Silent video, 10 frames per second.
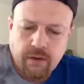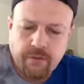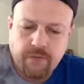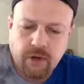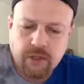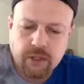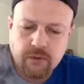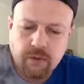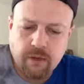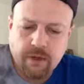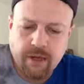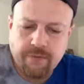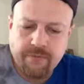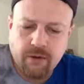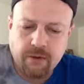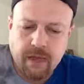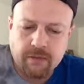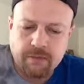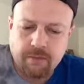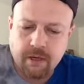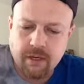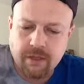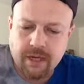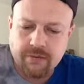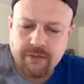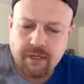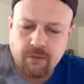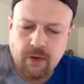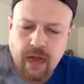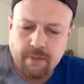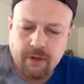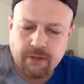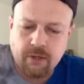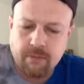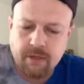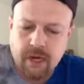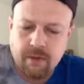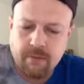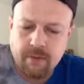functions where they invite all the management, but it sounds like it won't happen. I'll start my job on